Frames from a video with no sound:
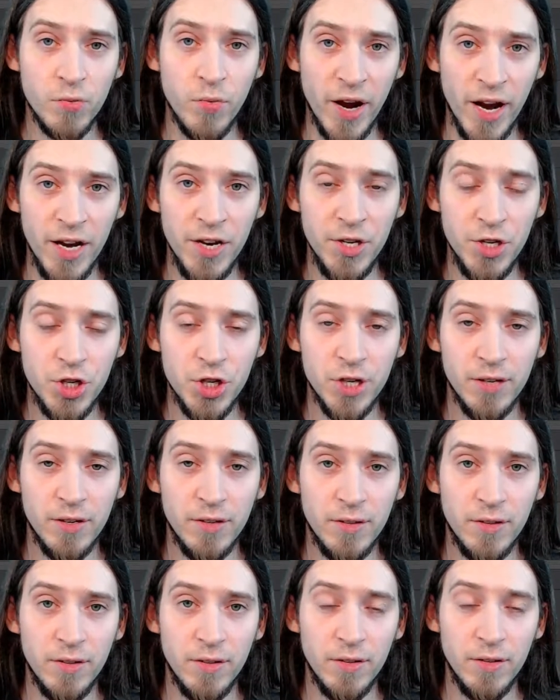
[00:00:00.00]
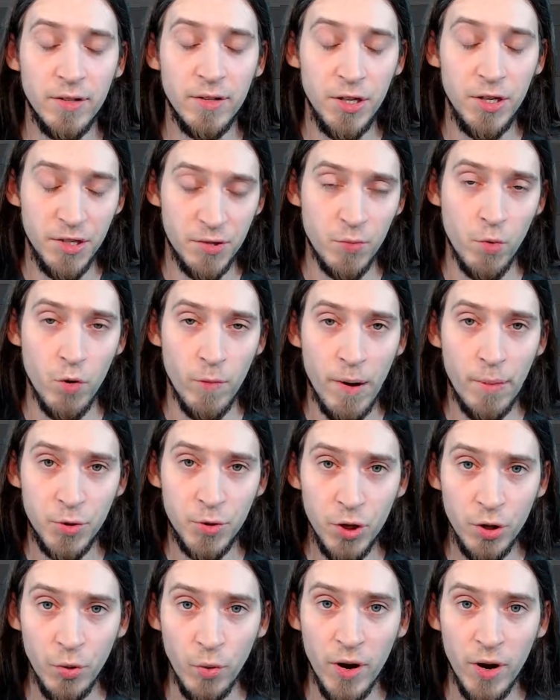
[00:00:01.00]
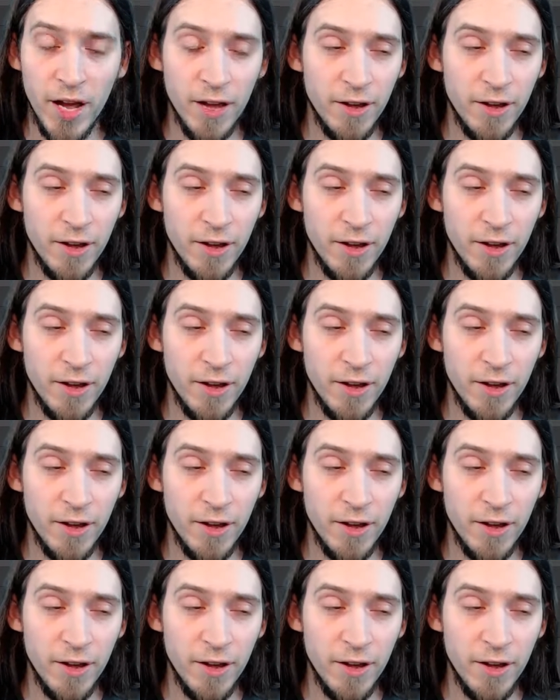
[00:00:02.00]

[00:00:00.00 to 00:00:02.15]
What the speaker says: range needs warm up too.